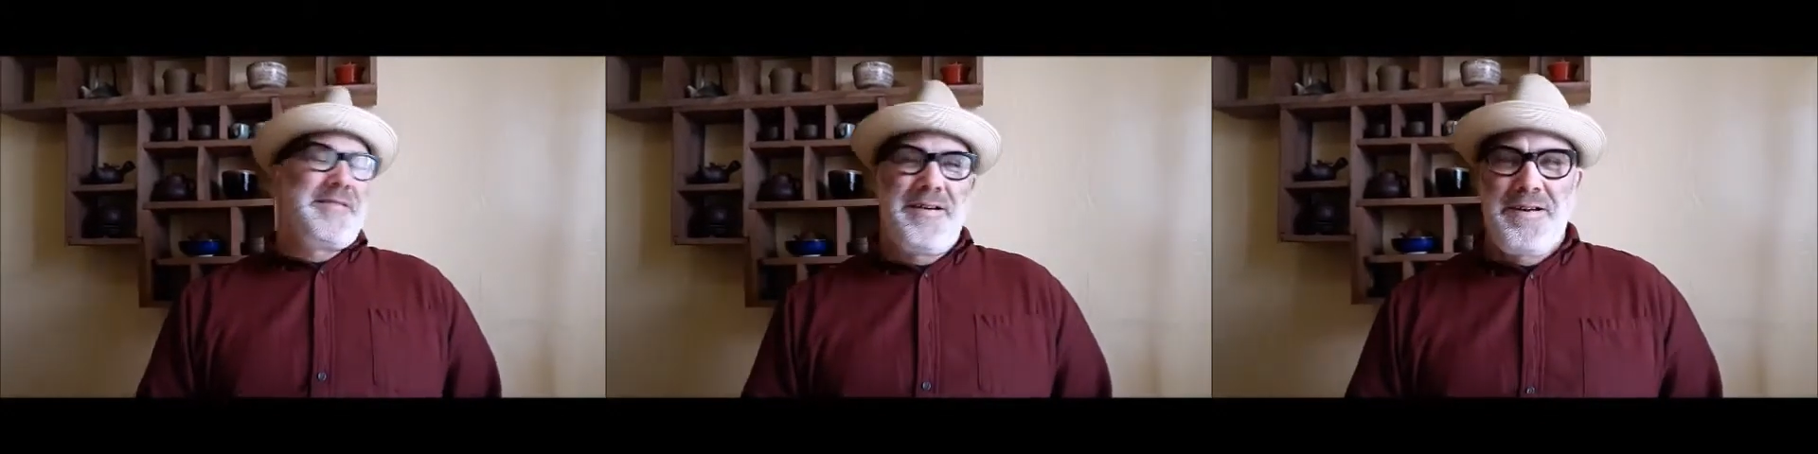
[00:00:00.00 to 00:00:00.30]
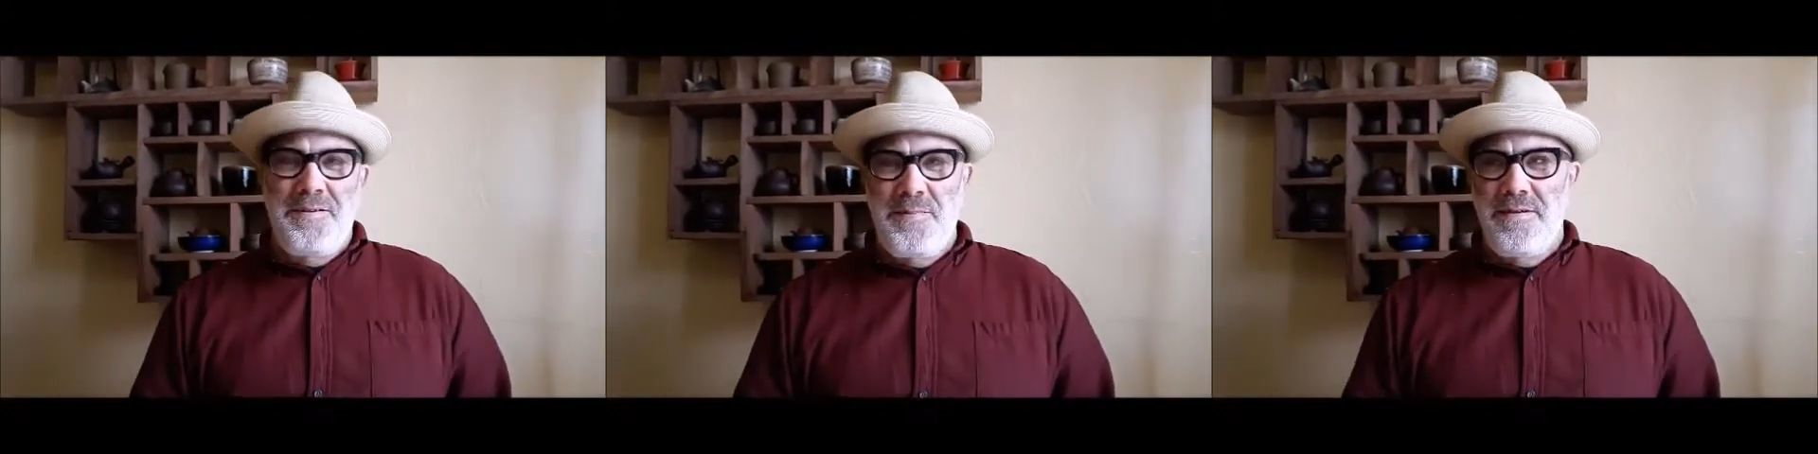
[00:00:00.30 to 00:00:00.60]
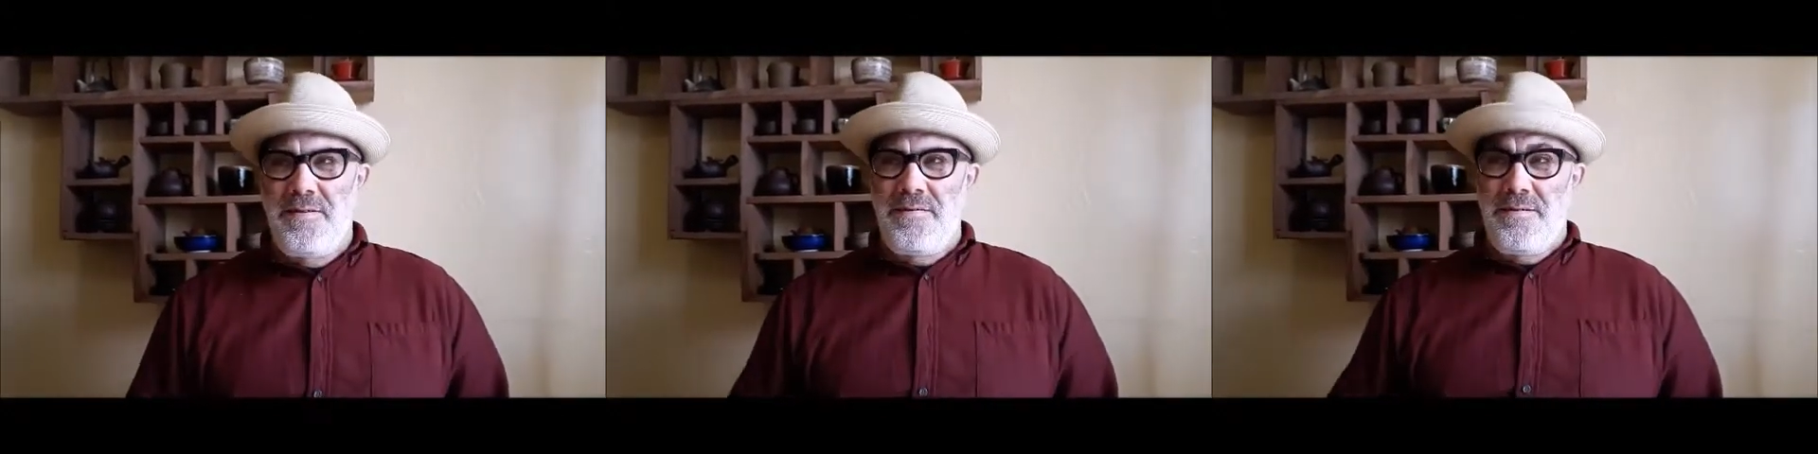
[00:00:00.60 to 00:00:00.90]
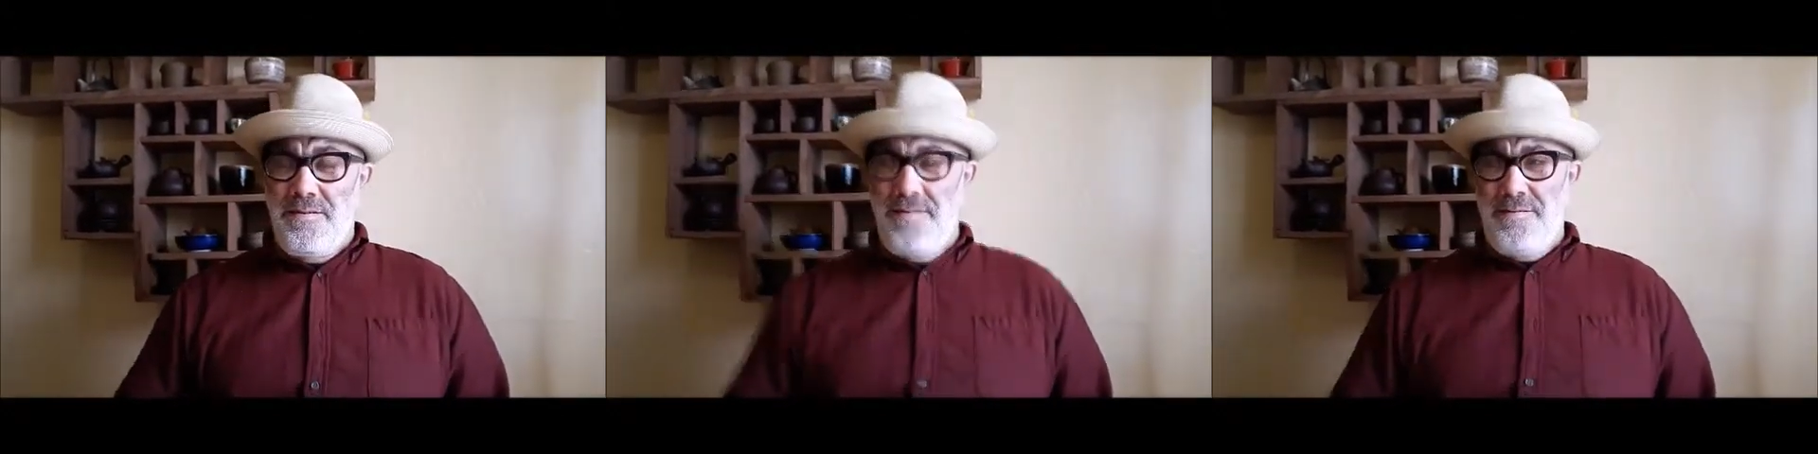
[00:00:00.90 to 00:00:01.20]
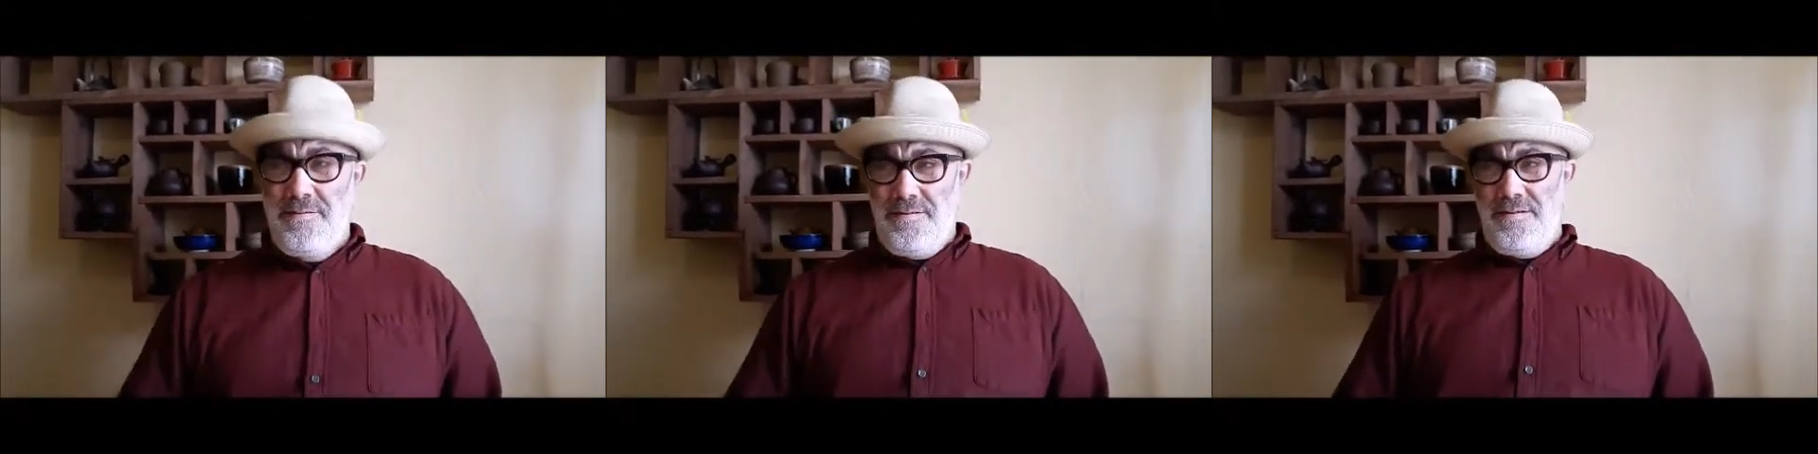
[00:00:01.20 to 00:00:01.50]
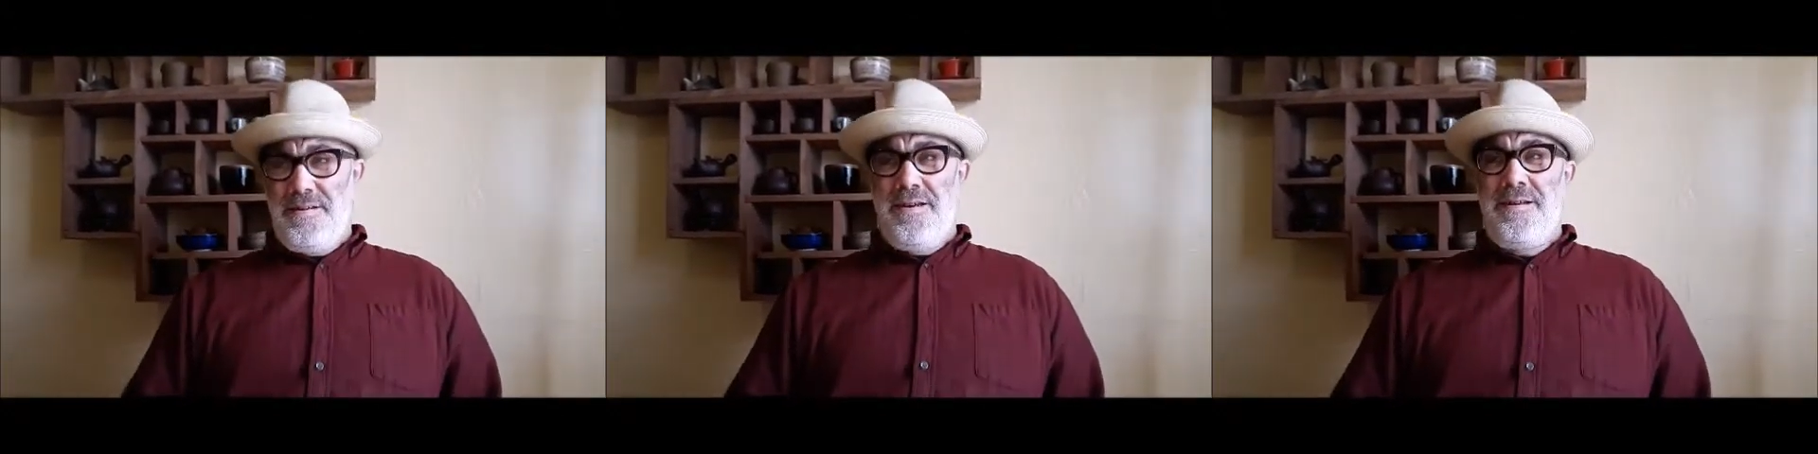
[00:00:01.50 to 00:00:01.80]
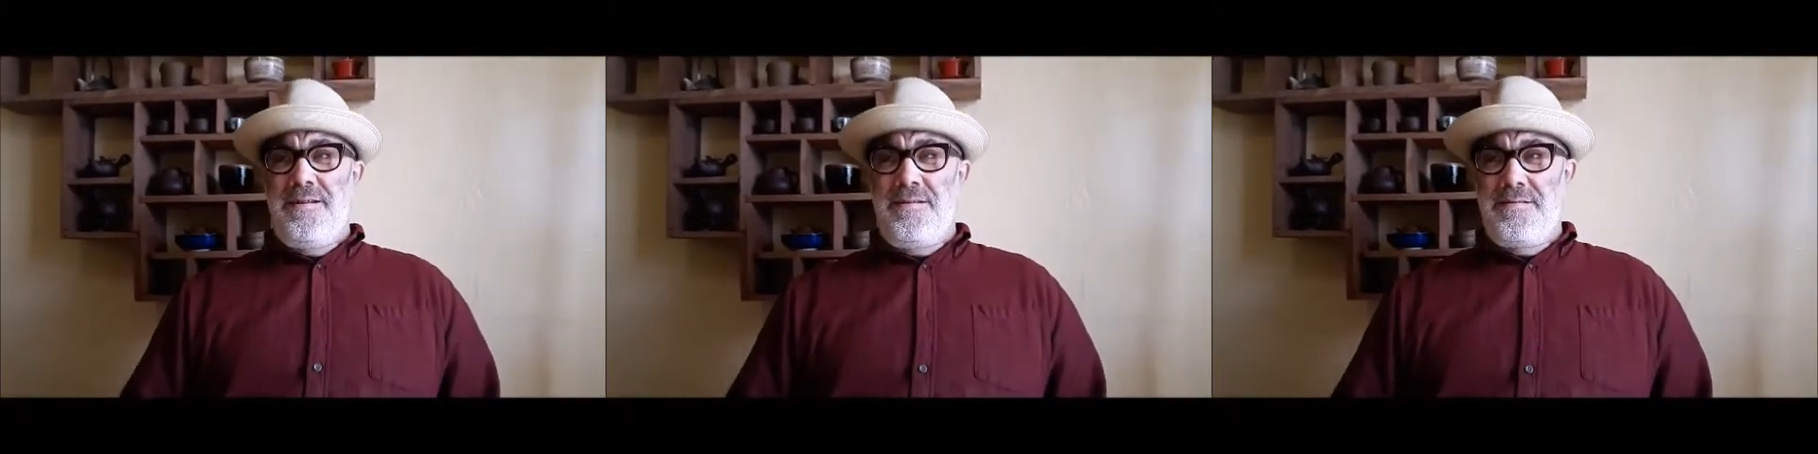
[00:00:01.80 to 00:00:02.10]
time, in the
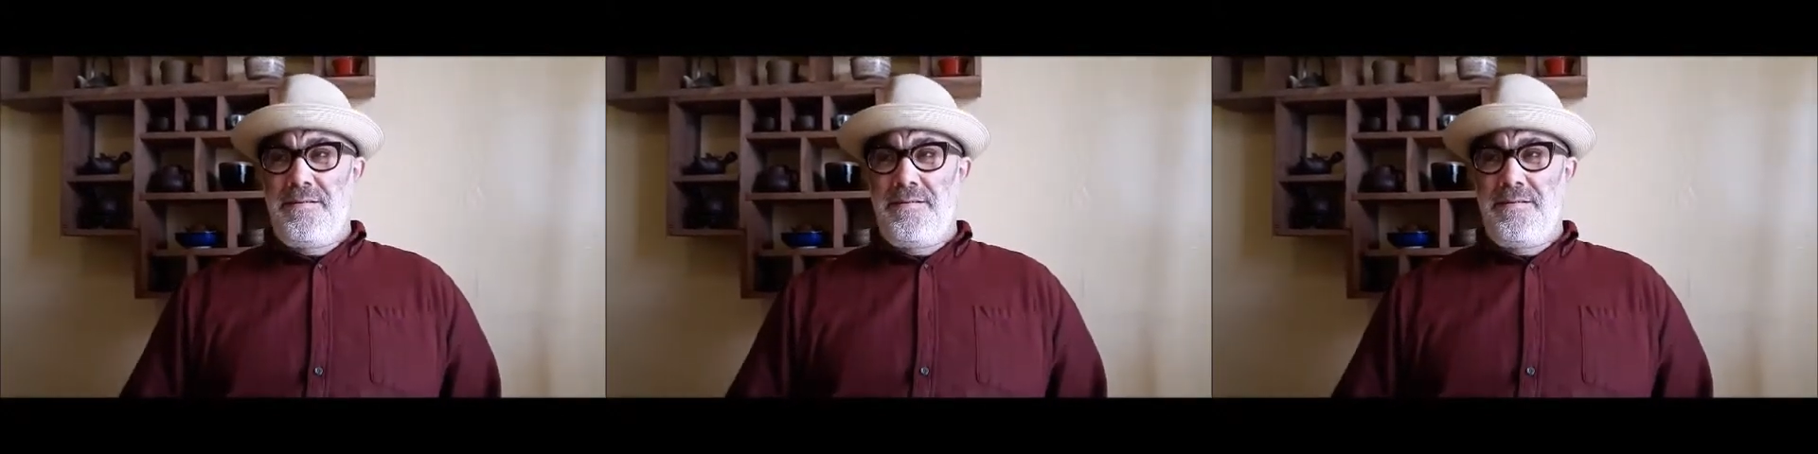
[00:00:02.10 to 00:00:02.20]
80s